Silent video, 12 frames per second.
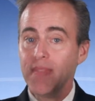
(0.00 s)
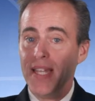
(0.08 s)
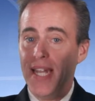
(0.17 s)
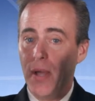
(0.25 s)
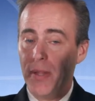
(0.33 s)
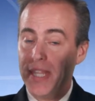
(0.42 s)

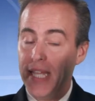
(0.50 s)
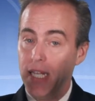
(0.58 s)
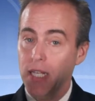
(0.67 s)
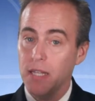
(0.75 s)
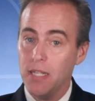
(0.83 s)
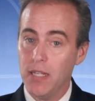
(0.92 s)
Now at the
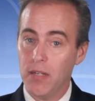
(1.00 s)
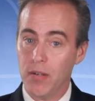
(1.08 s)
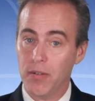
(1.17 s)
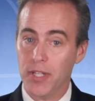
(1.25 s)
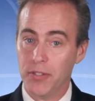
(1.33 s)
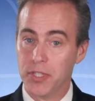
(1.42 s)
end of the
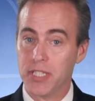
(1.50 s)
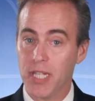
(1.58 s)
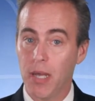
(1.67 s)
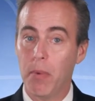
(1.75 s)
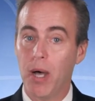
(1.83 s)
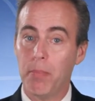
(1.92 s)
year, they'll
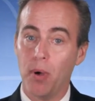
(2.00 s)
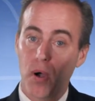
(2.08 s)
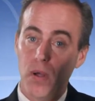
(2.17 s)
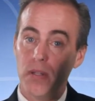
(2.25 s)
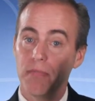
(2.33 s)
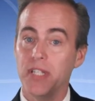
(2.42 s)
sum up
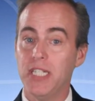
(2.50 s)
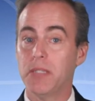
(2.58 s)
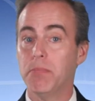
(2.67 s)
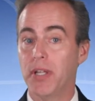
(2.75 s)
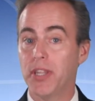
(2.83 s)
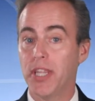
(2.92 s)
all of
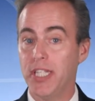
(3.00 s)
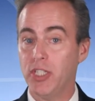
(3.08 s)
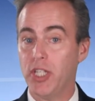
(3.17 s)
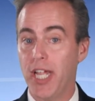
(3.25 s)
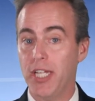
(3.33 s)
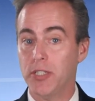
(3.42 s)
these monthly
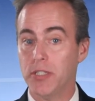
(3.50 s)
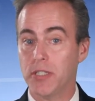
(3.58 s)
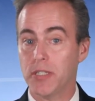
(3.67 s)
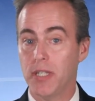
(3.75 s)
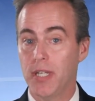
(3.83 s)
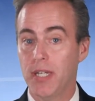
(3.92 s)

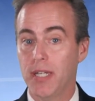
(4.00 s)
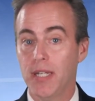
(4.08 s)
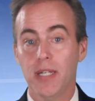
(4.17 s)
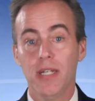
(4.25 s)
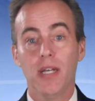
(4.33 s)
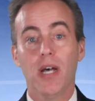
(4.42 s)
changes
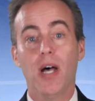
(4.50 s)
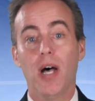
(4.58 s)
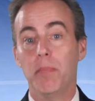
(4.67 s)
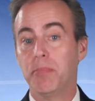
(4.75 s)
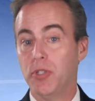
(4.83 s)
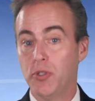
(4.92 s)

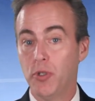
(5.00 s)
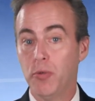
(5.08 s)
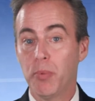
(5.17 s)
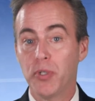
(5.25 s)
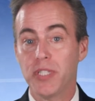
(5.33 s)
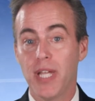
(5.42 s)
up to
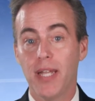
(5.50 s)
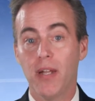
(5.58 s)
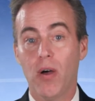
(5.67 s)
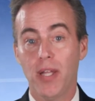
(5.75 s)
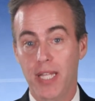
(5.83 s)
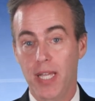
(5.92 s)
2%
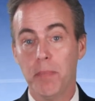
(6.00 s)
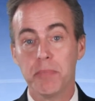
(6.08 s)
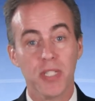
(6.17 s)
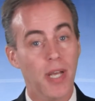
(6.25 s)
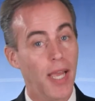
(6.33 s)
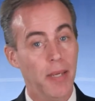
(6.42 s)
on the
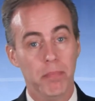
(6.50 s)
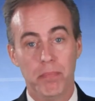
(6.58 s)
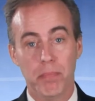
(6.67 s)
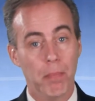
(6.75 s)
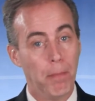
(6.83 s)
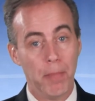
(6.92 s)
upside,
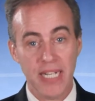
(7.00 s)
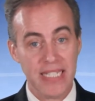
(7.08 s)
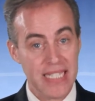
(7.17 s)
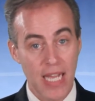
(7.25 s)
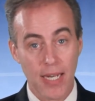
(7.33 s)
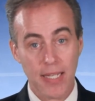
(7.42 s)
but
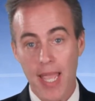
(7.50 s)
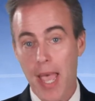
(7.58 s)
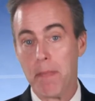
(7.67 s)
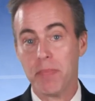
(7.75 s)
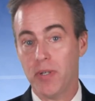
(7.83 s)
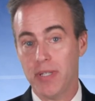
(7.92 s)
it's not
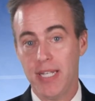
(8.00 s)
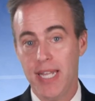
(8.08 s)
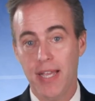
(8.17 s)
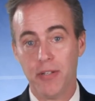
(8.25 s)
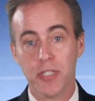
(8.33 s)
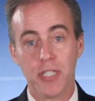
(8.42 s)
capped on the
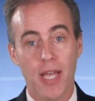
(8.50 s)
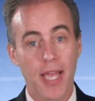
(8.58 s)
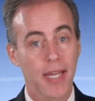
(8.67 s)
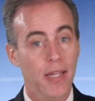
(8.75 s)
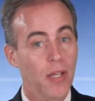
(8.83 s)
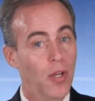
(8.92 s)

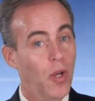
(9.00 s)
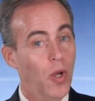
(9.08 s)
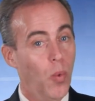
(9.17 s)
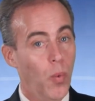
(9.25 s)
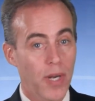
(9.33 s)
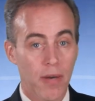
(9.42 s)
downside.
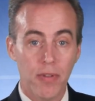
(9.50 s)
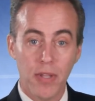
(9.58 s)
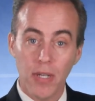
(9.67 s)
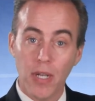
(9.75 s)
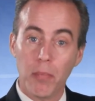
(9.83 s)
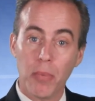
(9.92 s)
Whatever
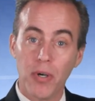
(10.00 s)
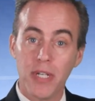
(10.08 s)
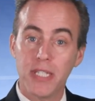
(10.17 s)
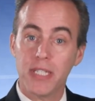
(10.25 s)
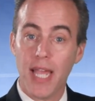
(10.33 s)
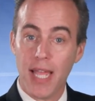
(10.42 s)
the number
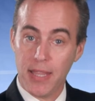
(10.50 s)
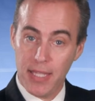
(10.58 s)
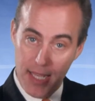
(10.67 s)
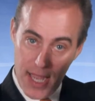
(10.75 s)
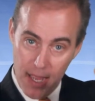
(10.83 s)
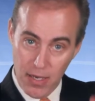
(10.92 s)
is at
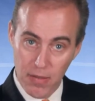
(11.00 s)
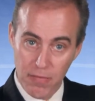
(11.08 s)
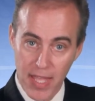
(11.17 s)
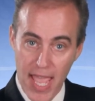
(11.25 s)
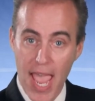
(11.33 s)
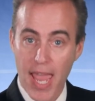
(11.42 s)
the end of
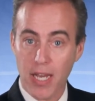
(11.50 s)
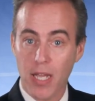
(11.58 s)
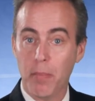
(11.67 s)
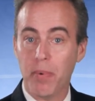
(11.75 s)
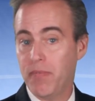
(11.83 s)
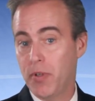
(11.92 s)
the adding
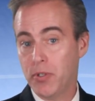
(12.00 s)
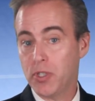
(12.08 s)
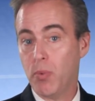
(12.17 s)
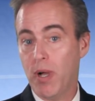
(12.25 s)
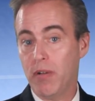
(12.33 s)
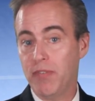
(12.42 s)
up of those
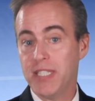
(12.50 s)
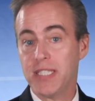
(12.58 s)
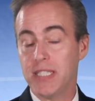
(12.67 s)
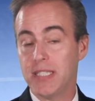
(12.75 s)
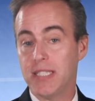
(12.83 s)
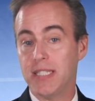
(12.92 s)
12
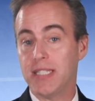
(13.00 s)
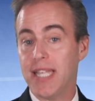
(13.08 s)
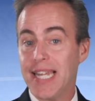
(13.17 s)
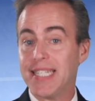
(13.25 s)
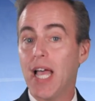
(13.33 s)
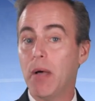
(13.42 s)
instances,
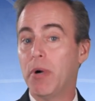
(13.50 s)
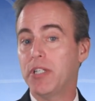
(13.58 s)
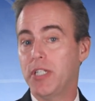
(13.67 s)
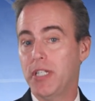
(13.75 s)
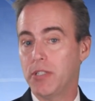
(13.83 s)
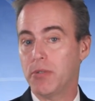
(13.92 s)
that's how
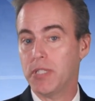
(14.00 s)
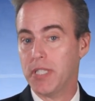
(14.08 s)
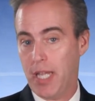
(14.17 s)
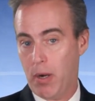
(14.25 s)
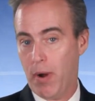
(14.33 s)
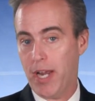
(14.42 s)
much interest
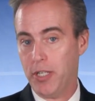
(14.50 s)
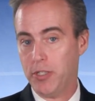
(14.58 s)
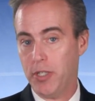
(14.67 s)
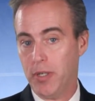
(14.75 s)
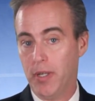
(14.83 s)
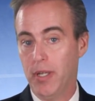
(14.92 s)
they credit you.